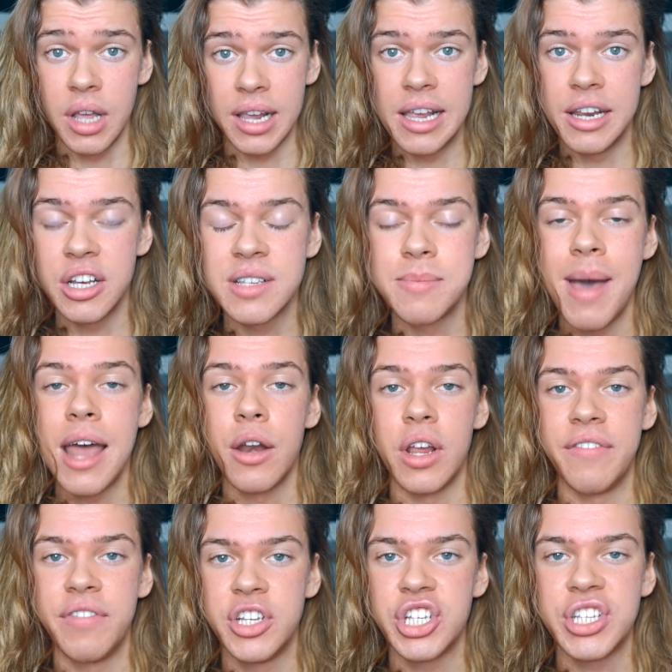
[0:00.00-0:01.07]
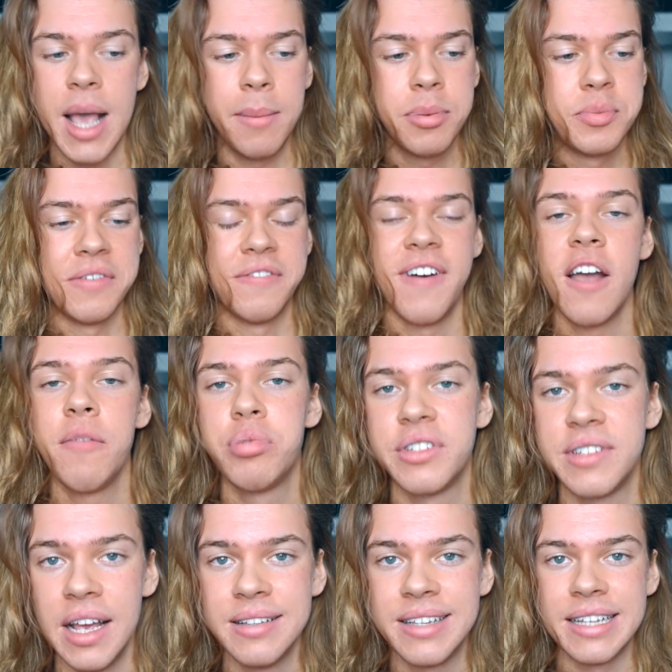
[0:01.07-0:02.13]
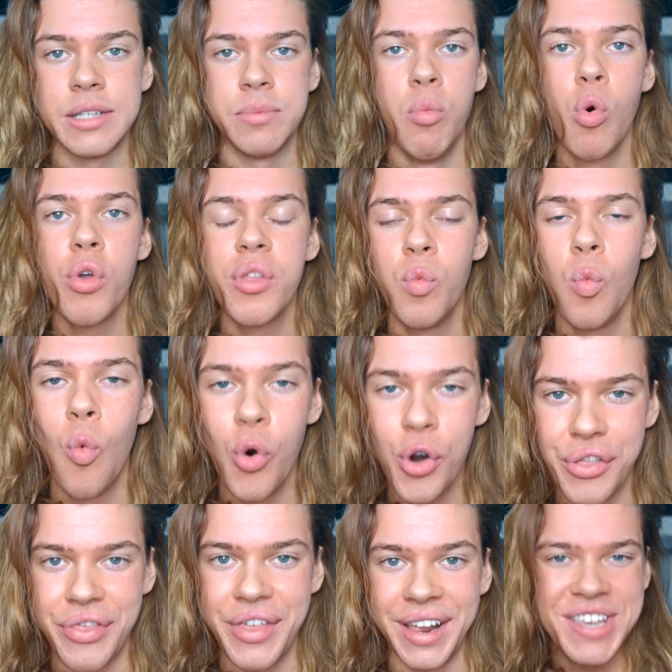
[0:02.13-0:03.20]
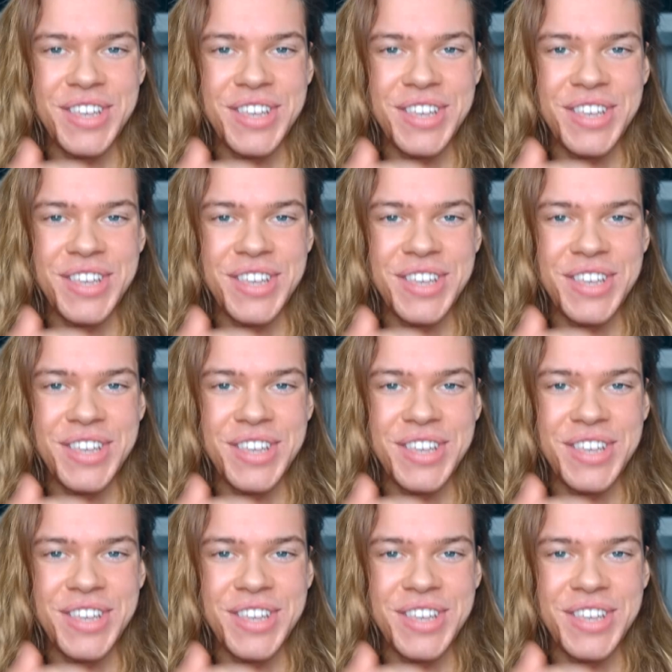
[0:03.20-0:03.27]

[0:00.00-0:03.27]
Like, it doesn't matter. If it just helps me 5%, it's more than worth it.